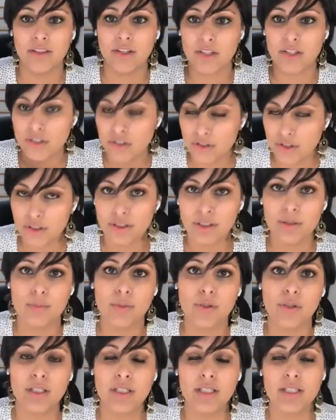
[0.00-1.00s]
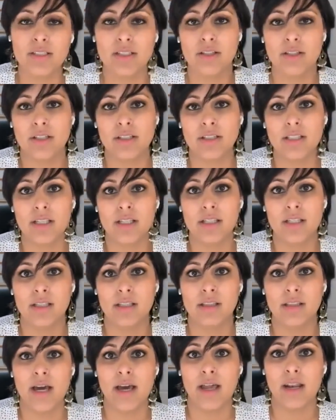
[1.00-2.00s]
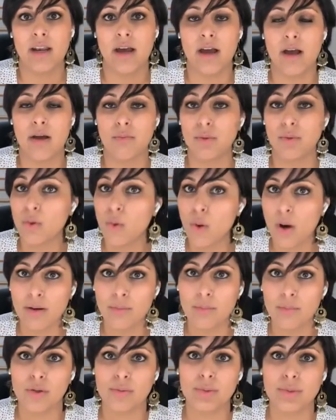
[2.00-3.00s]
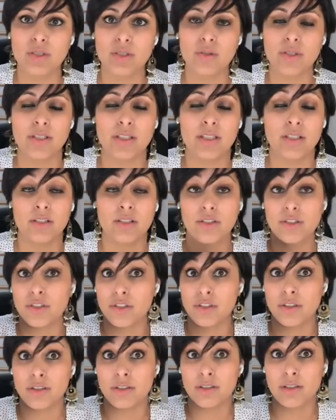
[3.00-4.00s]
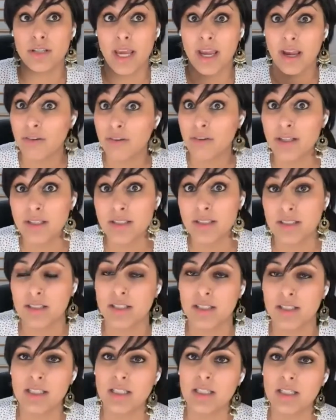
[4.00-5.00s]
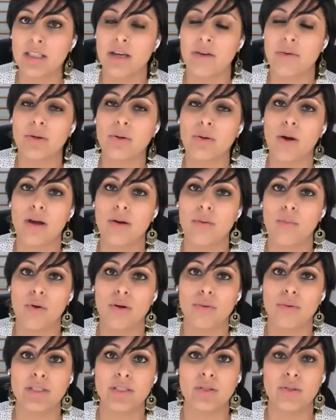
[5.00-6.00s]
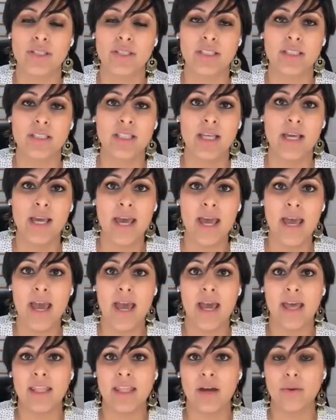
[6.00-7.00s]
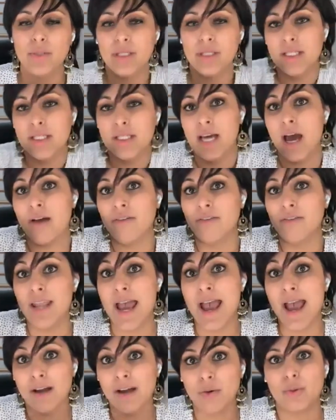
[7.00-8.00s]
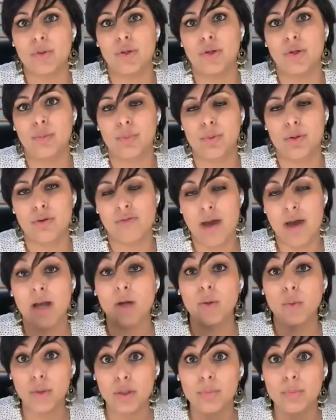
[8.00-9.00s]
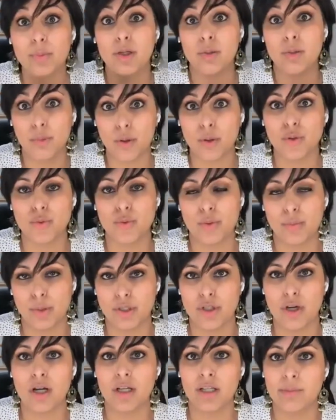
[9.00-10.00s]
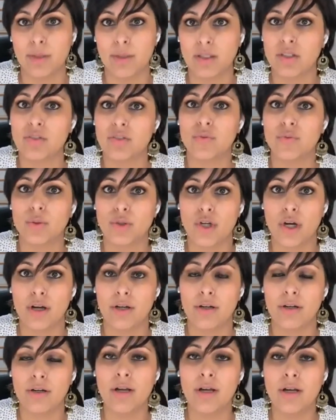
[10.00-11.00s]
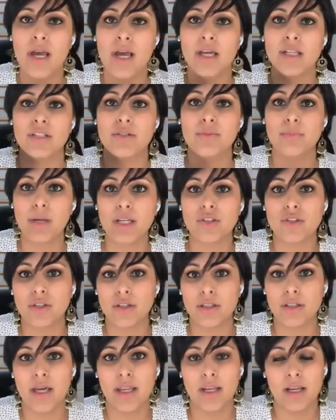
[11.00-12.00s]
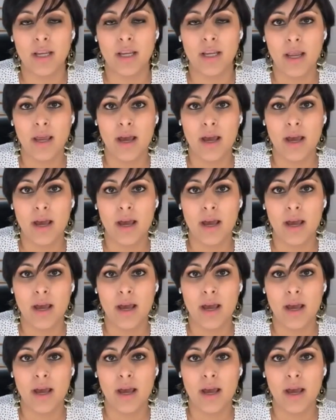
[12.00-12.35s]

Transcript: there are certain communities in our city that require more resources. There are certain areas in the city that require more resources, and that we need to have an equitable approach when we're talking about this food charter to make sure that